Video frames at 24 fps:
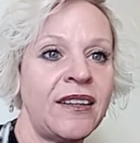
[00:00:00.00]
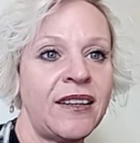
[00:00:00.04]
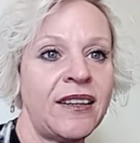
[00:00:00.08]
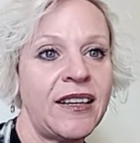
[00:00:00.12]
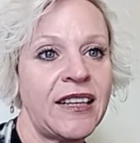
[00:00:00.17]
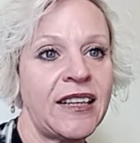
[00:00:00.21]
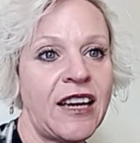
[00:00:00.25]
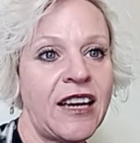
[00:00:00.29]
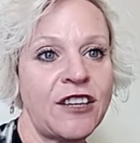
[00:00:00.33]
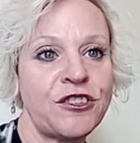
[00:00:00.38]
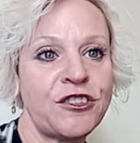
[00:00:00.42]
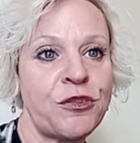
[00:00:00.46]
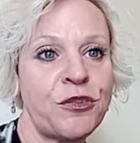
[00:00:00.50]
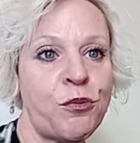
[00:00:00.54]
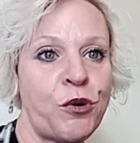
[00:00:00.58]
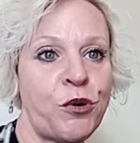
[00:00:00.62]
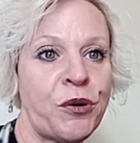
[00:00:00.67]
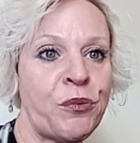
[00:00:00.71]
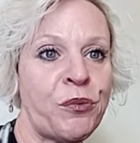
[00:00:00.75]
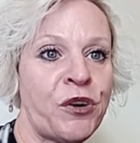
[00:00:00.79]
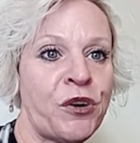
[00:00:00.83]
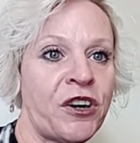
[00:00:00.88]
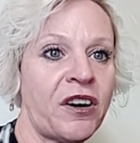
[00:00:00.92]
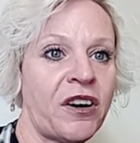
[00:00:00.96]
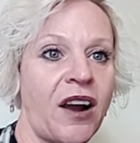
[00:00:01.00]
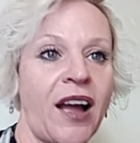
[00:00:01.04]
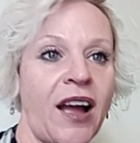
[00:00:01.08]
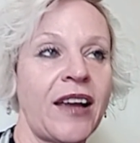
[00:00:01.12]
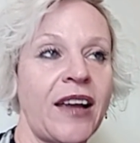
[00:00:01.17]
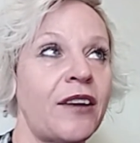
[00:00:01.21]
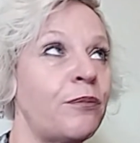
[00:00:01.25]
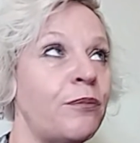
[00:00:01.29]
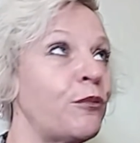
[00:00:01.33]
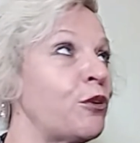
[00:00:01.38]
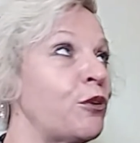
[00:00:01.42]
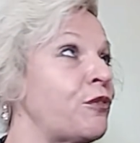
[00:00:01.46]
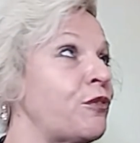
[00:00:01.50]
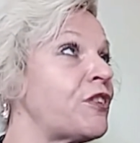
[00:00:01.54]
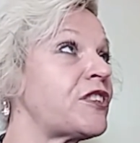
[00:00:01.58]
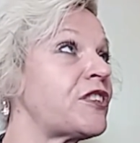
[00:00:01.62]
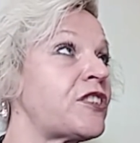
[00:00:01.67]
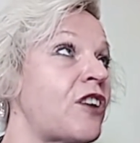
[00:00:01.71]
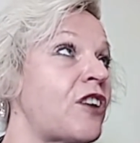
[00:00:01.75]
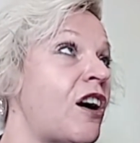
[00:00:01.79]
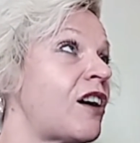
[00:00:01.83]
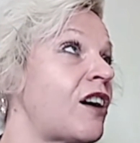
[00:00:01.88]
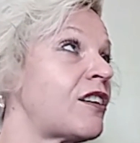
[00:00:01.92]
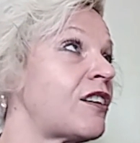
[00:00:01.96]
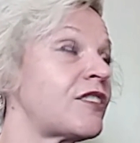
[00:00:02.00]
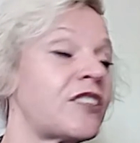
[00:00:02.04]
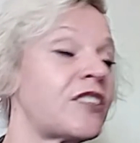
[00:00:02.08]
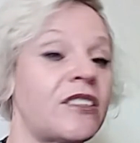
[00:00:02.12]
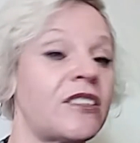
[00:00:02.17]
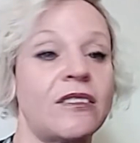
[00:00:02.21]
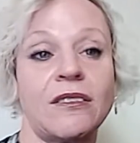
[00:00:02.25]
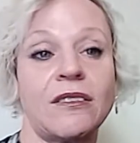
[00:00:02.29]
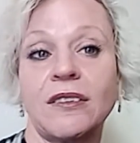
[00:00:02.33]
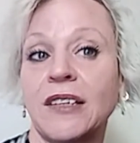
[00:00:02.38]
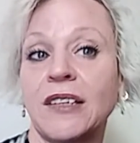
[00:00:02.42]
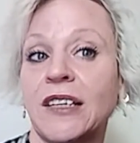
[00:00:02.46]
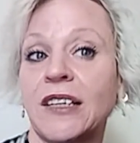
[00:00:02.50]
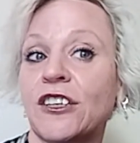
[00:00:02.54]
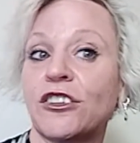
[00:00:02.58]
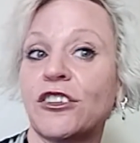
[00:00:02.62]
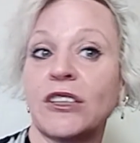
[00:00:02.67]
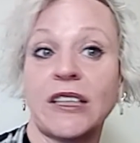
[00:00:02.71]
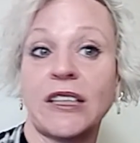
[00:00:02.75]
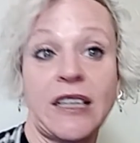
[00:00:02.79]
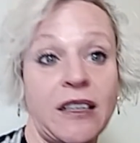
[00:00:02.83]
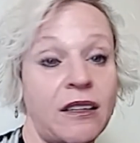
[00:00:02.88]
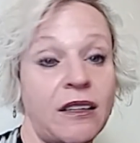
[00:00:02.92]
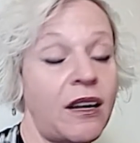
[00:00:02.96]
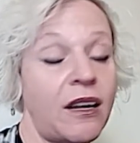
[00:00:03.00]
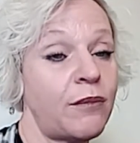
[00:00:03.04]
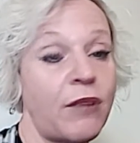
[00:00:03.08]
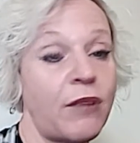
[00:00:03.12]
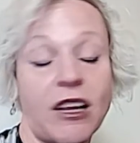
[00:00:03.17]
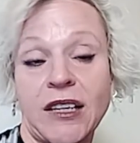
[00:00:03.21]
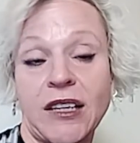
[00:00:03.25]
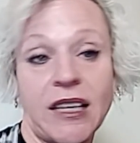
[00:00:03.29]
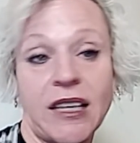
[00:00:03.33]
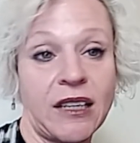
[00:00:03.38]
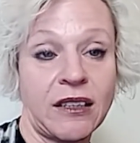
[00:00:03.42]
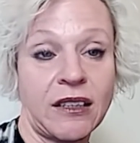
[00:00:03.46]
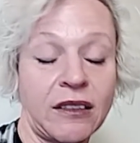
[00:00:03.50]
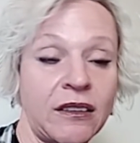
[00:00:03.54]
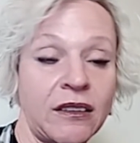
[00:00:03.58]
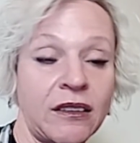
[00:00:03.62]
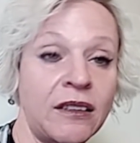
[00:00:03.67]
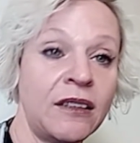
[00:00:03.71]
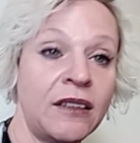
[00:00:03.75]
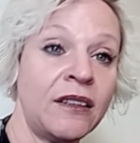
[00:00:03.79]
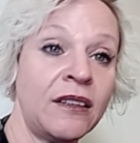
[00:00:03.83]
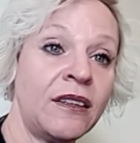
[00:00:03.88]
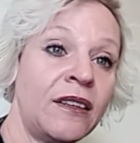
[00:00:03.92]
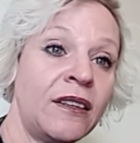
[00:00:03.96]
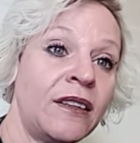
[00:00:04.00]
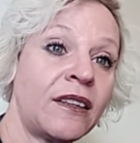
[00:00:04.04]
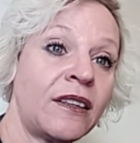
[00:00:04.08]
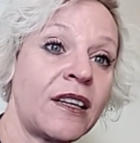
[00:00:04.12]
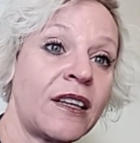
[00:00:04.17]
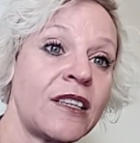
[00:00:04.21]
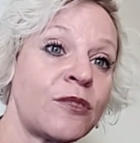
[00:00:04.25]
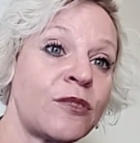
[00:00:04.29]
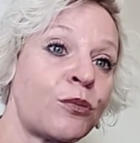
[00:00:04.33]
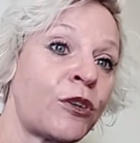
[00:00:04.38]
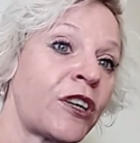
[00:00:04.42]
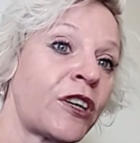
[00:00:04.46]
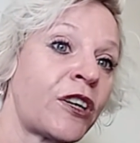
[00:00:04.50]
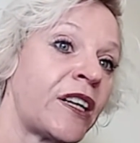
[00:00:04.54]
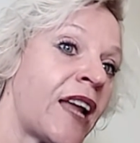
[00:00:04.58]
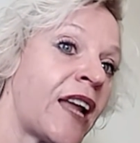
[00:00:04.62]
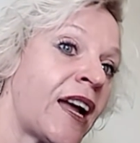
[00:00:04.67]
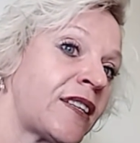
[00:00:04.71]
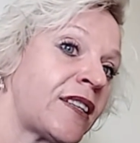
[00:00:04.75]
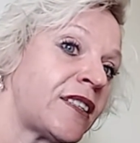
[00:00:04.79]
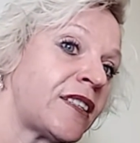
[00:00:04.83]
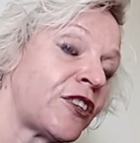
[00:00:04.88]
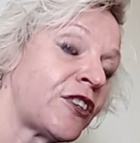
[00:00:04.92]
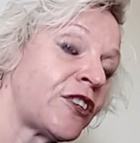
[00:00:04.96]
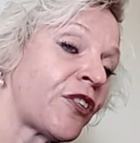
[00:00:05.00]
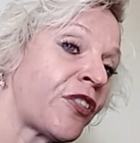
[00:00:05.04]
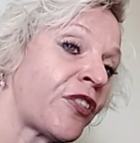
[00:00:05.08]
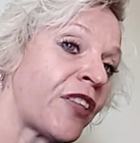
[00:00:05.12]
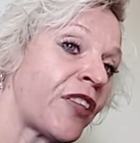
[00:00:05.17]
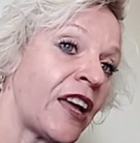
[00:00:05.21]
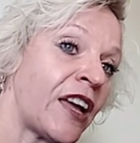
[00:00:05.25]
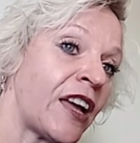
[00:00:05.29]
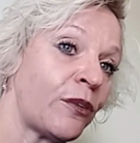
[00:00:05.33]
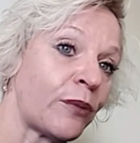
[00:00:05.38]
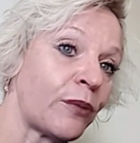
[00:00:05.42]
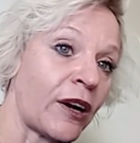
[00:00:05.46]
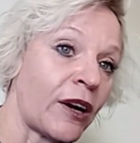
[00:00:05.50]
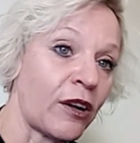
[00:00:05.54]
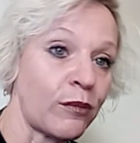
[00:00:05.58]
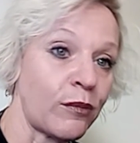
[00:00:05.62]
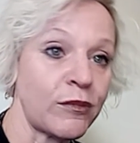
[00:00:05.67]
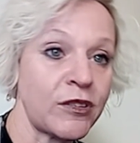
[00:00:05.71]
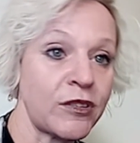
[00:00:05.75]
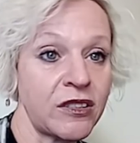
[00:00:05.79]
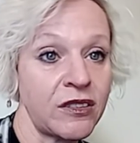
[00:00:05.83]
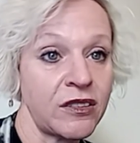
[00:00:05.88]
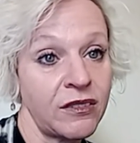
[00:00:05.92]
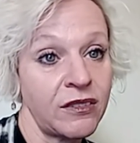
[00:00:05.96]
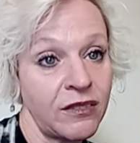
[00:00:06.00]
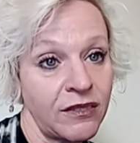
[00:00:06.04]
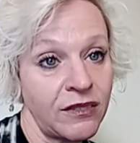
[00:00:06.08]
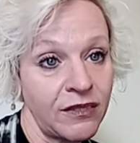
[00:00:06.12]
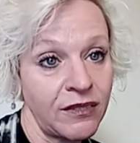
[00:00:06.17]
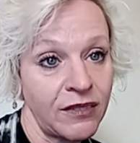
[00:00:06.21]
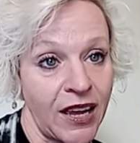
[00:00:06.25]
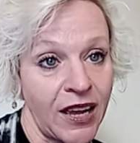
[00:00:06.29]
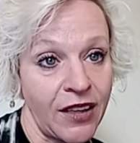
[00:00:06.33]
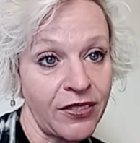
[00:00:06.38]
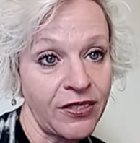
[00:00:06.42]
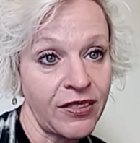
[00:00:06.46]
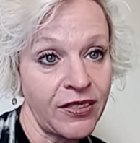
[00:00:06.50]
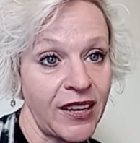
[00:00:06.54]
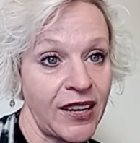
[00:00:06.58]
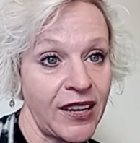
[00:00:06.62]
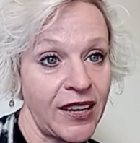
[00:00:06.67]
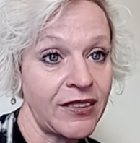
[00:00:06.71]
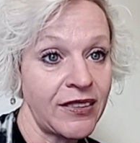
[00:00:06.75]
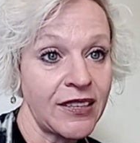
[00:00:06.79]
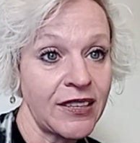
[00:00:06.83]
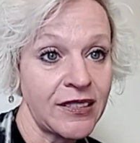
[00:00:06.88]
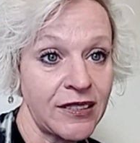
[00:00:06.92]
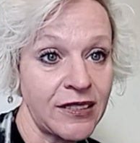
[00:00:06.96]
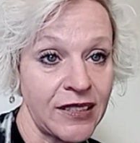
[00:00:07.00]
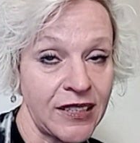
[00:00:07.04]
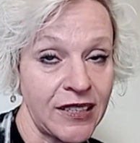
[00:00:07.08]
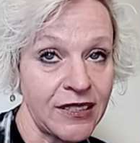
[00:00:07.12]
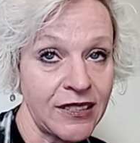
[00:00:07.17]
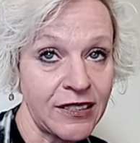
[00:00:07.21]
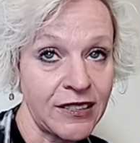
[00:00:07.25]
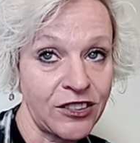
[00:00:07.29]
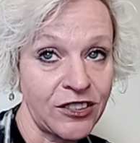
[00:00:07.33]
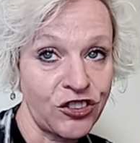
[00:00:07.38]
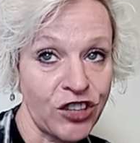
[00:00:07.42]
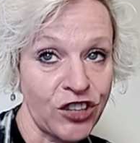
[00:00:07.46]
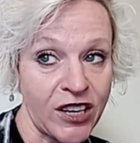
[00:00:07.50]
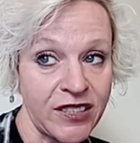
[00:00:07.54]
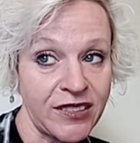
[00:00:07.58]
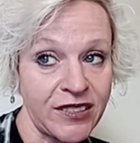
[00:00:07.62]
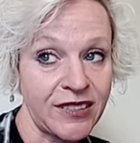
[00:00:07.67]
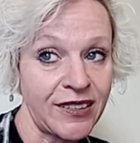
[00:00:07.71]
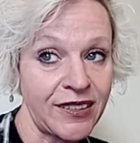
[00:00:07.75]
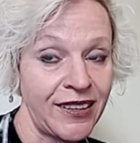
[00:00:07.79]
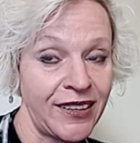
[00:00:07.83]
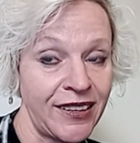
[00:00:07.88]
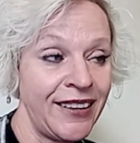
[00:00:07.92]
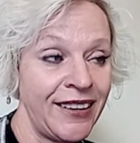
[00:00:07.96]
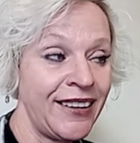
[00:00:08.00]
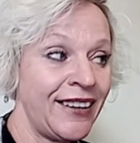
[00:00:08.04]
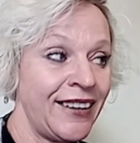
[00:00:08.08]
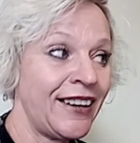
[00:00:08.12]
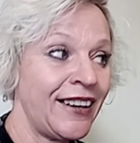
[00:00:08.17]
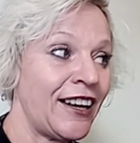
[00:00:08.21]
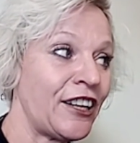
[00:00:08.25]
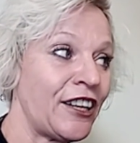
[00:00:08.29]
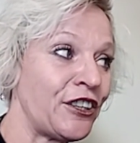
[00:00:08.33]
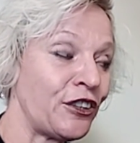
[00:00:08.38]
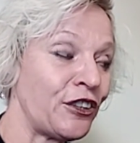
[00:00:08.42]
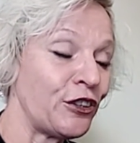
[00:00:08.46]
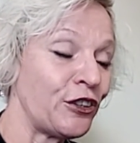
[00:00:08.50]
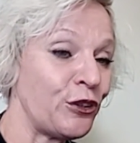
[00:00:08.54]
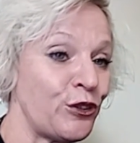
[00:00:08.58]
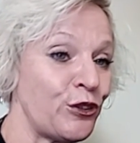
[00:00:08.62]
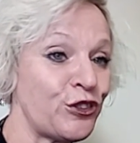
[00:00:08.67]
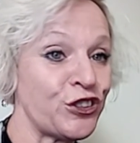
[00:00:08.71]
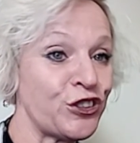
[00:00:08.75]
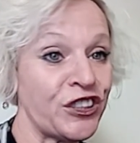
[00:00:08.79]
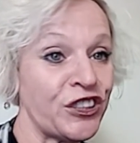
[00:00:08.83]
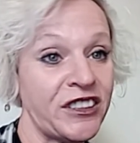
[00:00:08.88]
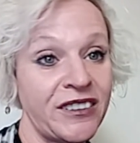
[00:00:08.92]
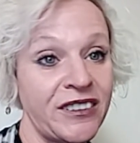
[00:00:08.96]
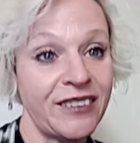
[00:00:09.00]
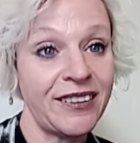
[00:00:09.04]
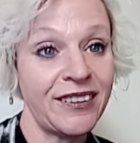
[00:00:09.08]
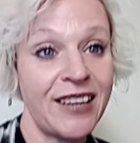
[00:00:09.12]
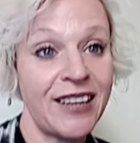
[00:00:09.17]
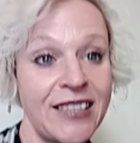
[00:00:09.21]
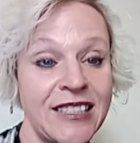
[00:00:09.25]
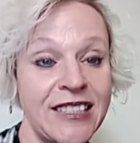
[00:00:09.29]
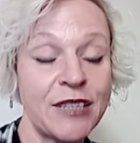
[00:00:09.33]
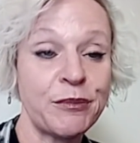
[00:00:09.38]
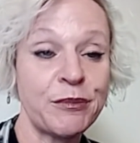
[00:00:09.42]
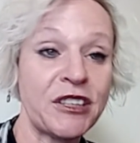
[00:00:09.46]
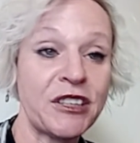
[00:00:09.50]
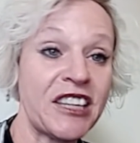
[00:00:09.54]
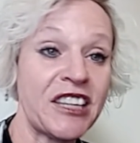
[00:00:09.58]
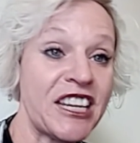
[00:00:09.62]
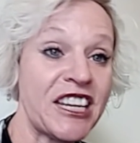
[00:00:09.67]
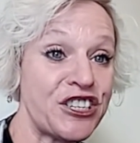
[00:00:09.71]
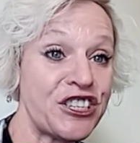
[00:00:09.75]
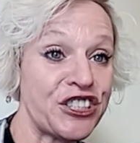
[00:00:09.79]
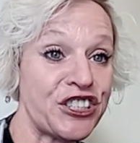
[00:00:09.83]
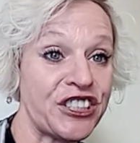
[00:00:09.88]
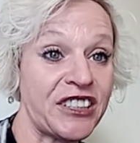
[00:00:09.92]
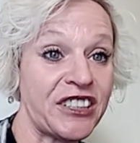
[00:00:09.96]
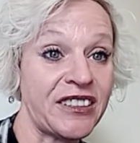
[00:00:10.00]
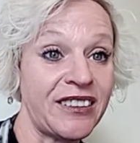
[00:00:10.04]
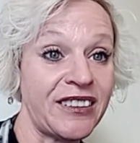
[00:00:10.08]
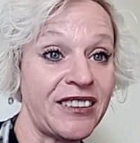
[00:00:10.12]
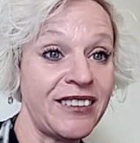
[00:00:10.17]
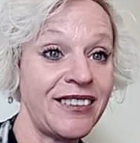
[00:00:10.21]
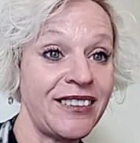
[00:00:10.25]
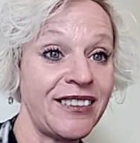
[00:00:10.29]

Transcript: It got to the point where I could move the stars, literally. I'm not kidding, because we're connected to the theta realms. And this is just an illusion, a simulation